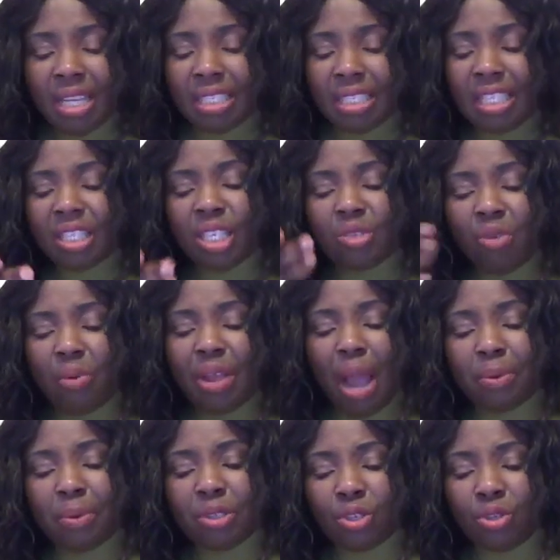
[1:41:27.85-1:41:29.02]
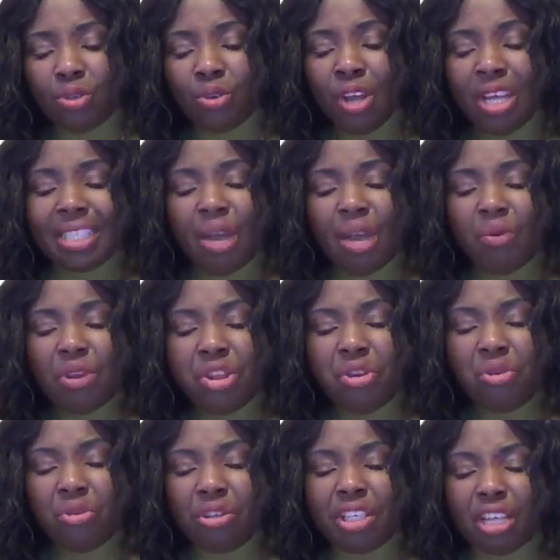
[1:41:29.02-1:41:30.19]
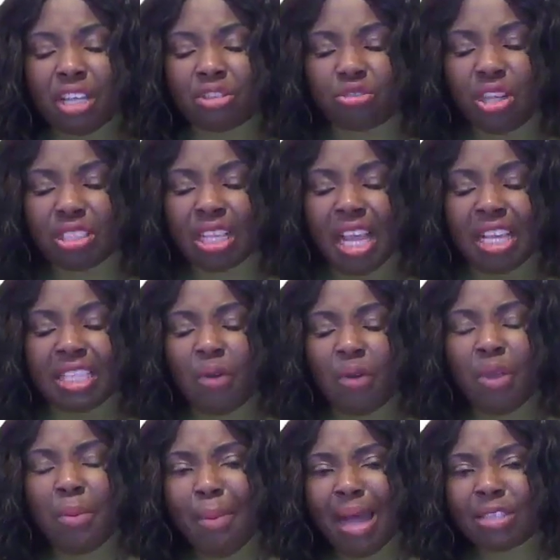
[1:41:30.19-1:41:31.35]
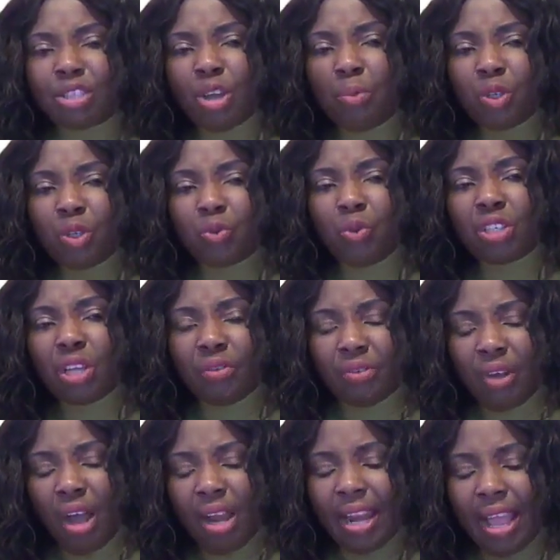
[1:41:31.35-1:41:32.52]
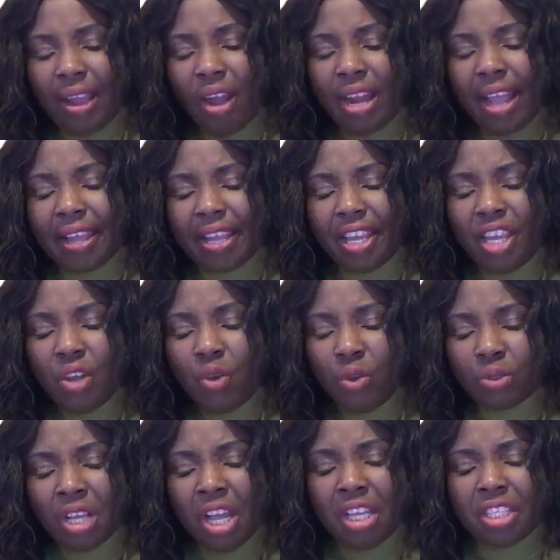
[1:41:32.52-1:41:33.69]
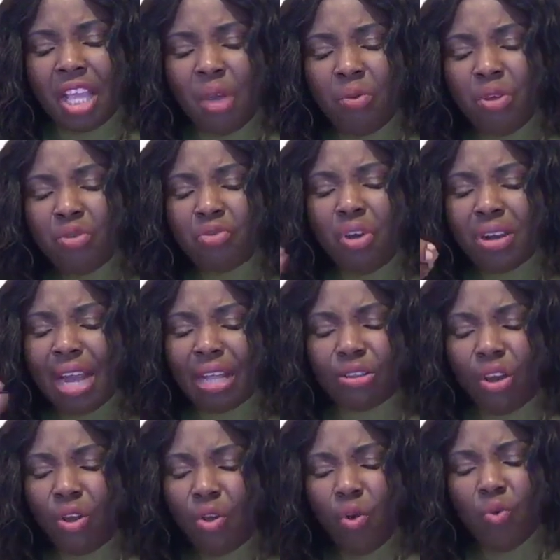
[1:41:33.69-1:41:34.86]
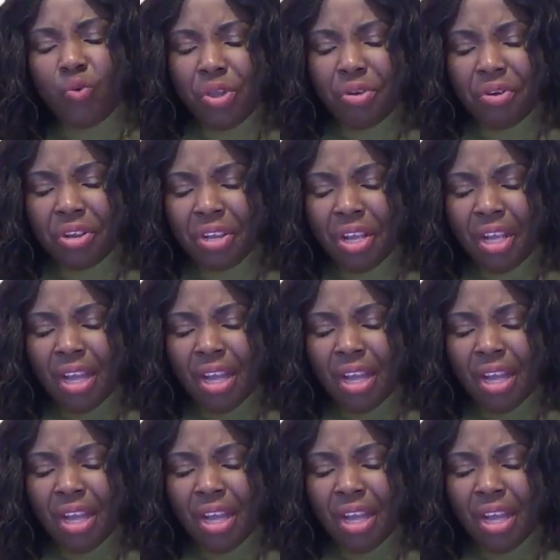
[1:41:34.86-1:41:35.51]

This is what will happen to you. They will renew their strength. They will mount up with wings of like eagles. They will run and not go weary.